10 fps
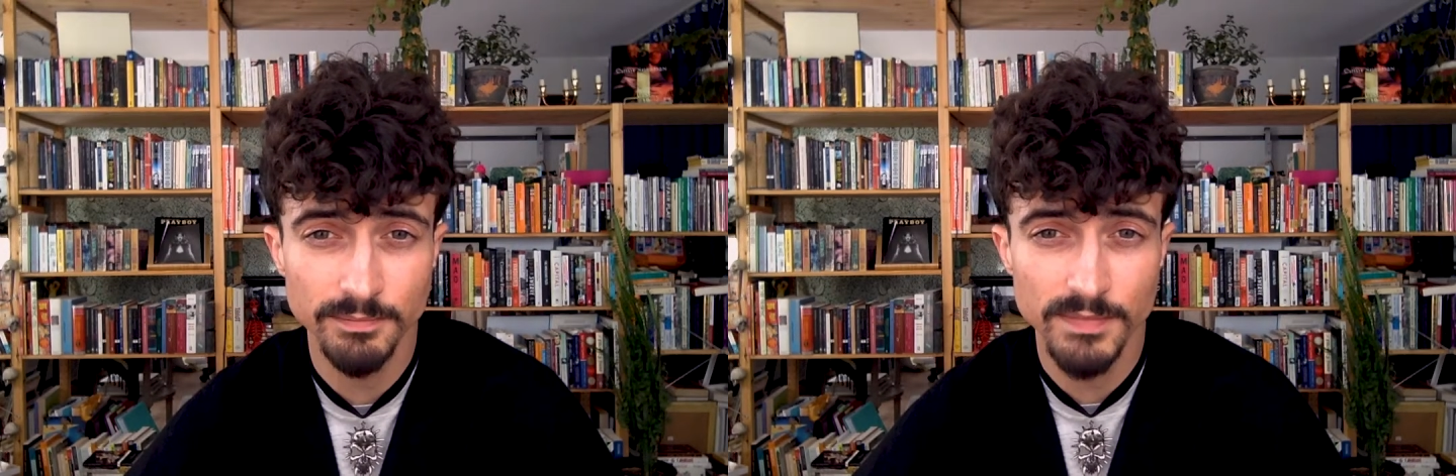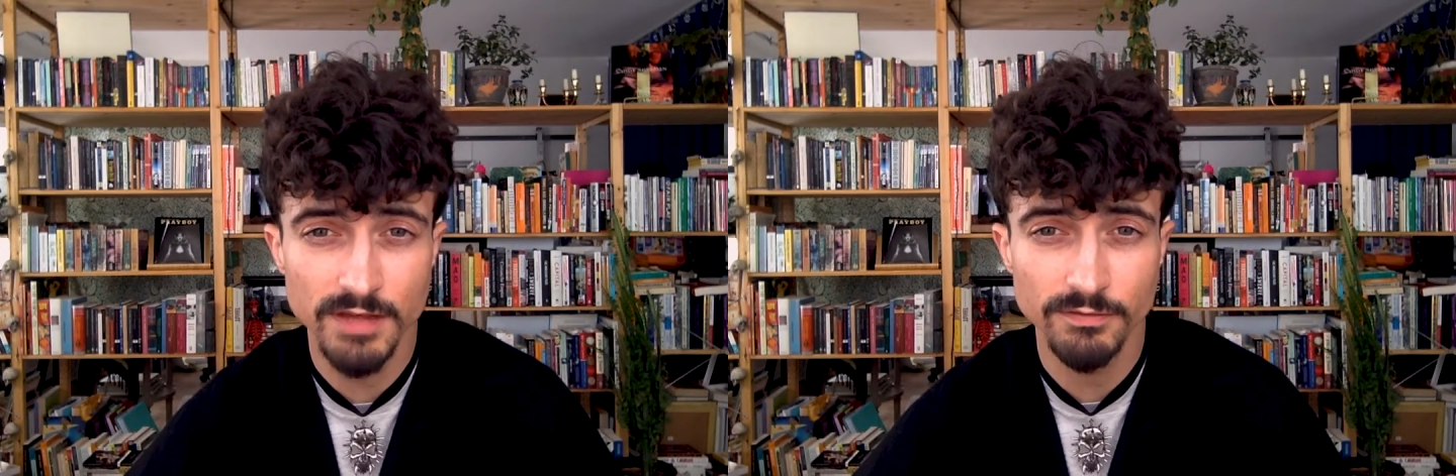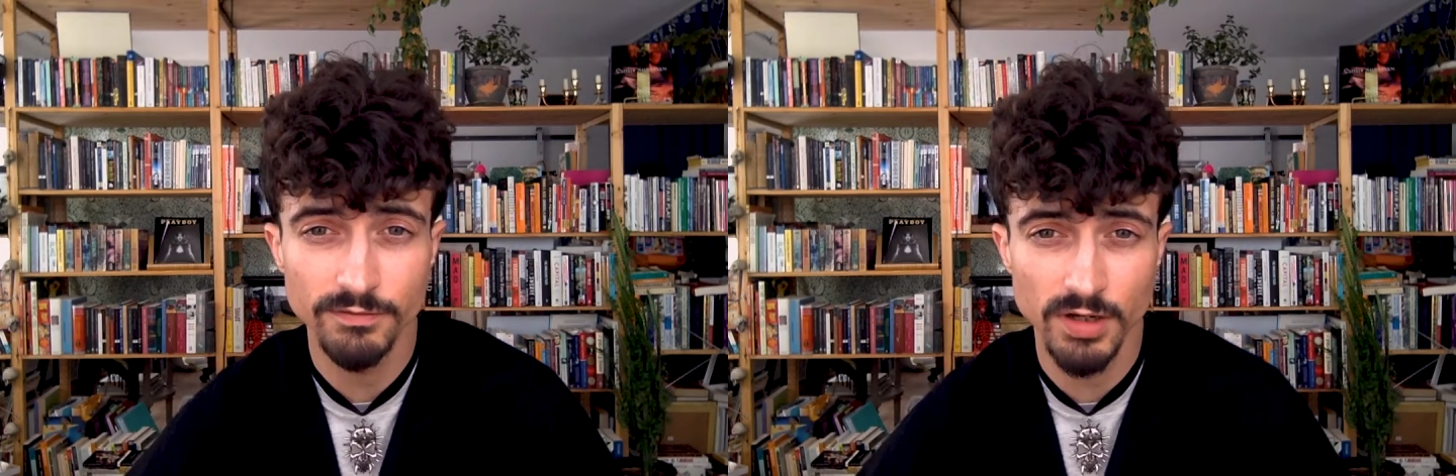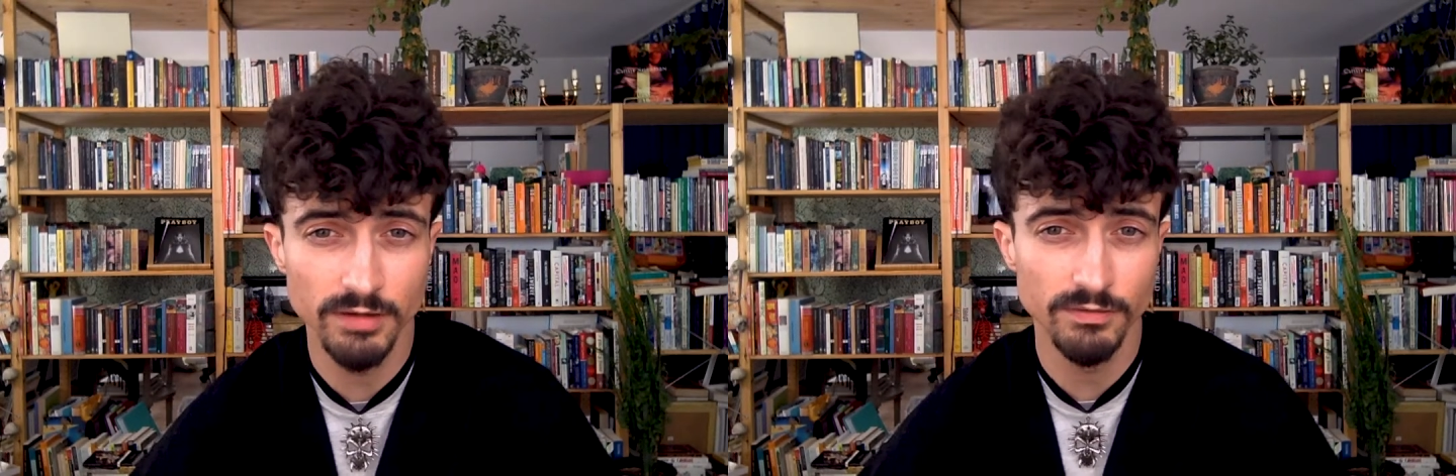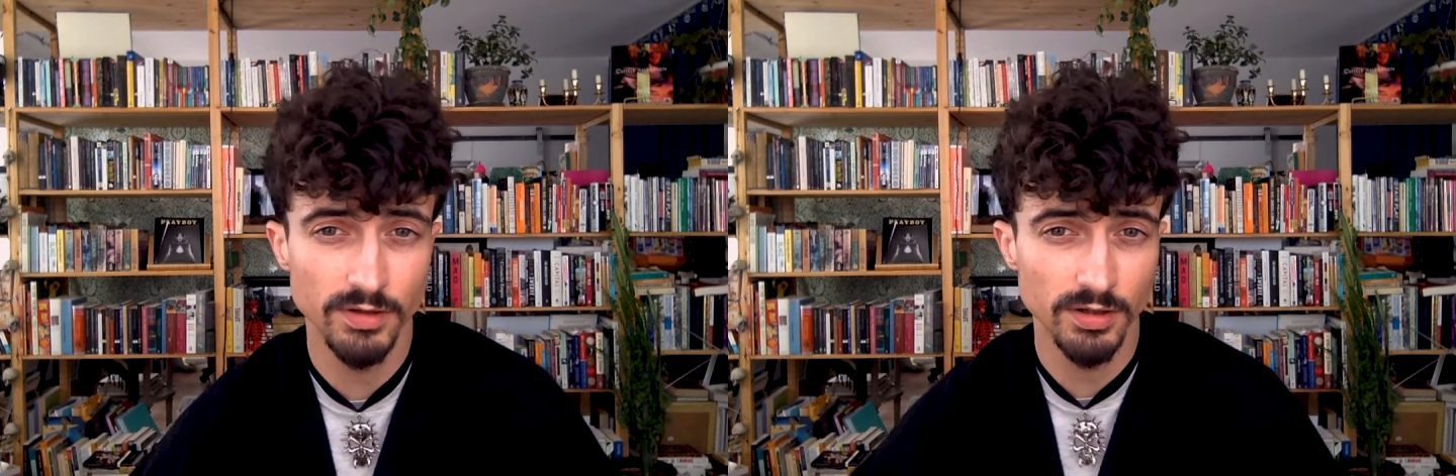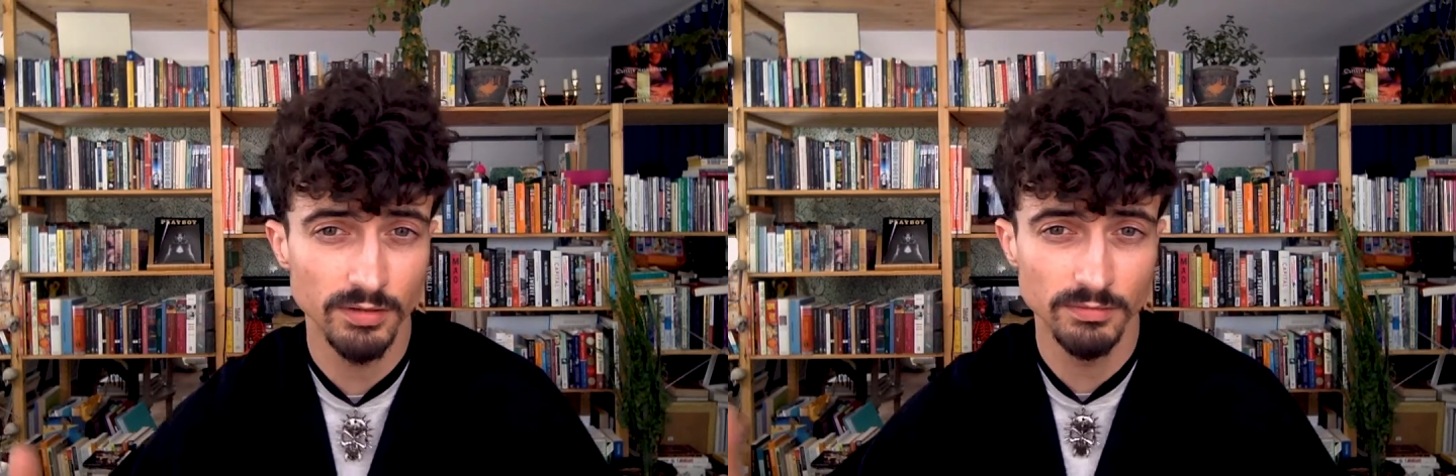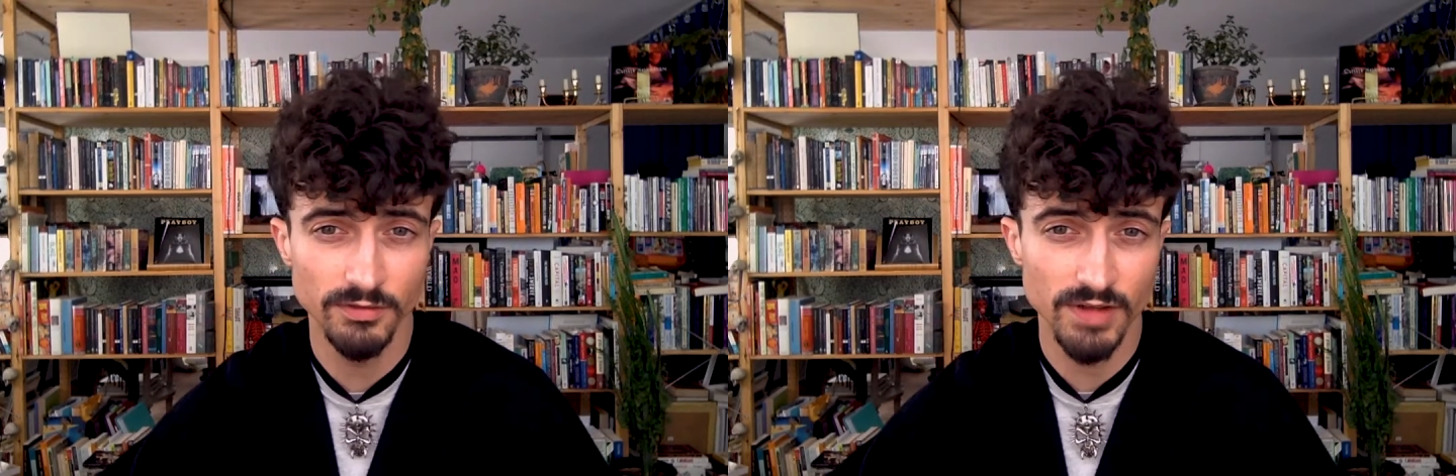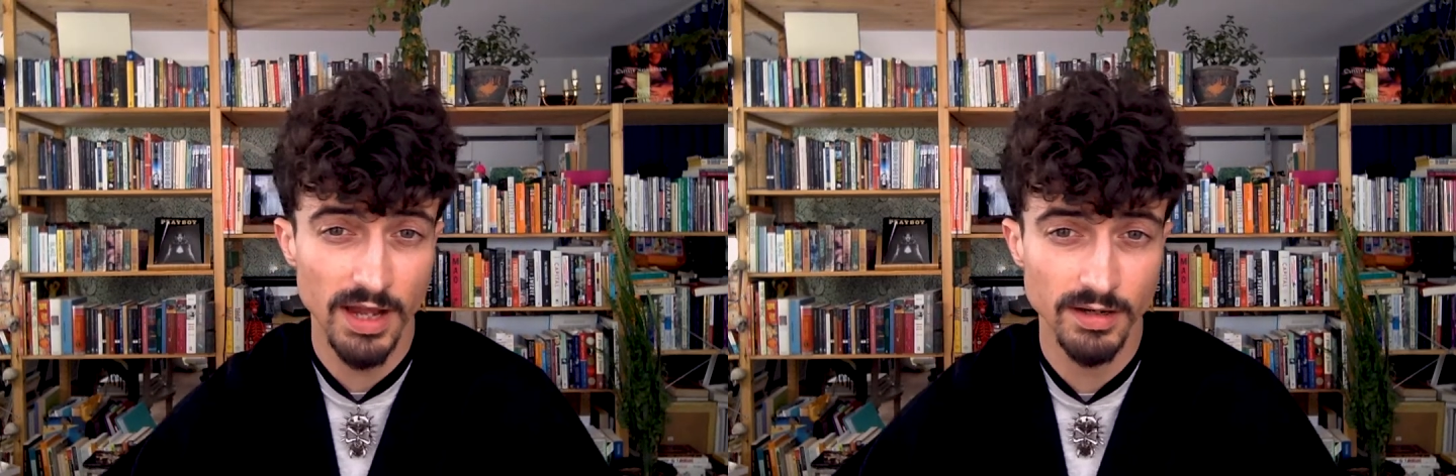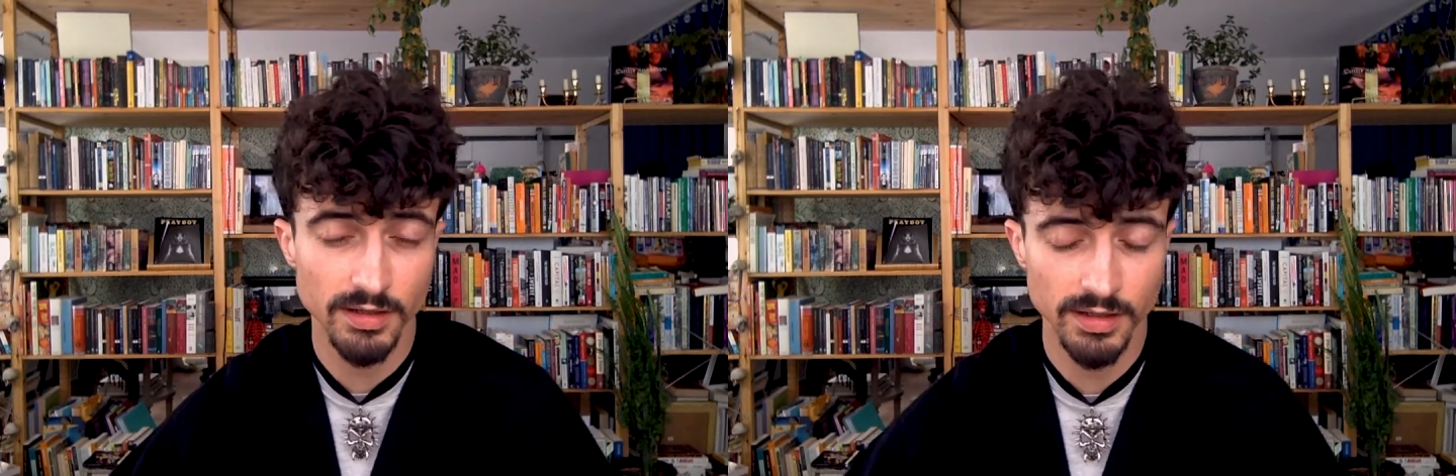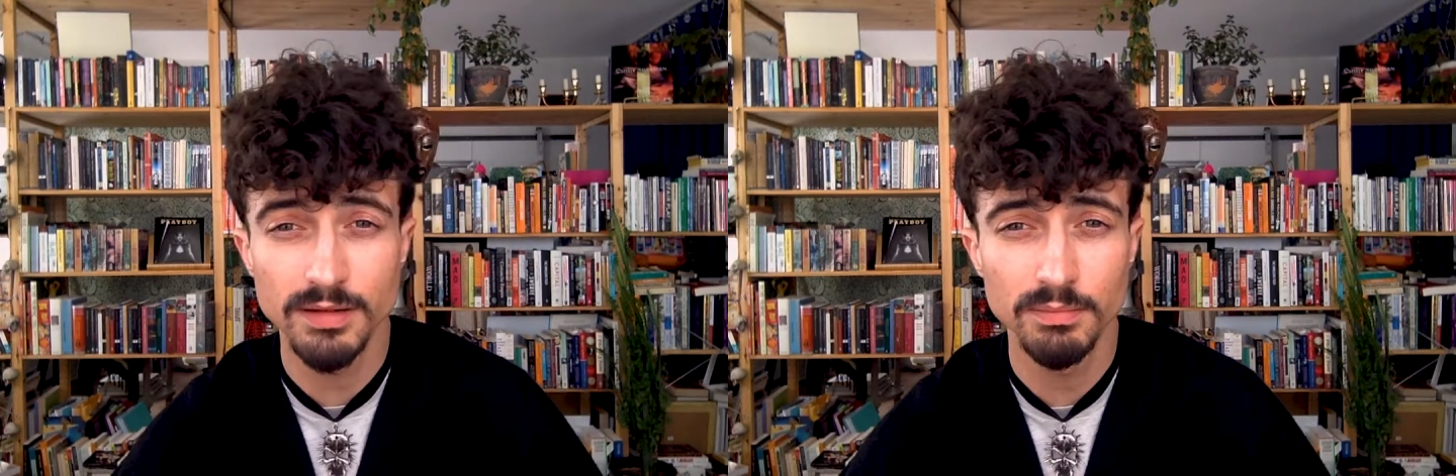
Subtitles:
in front of her vanity,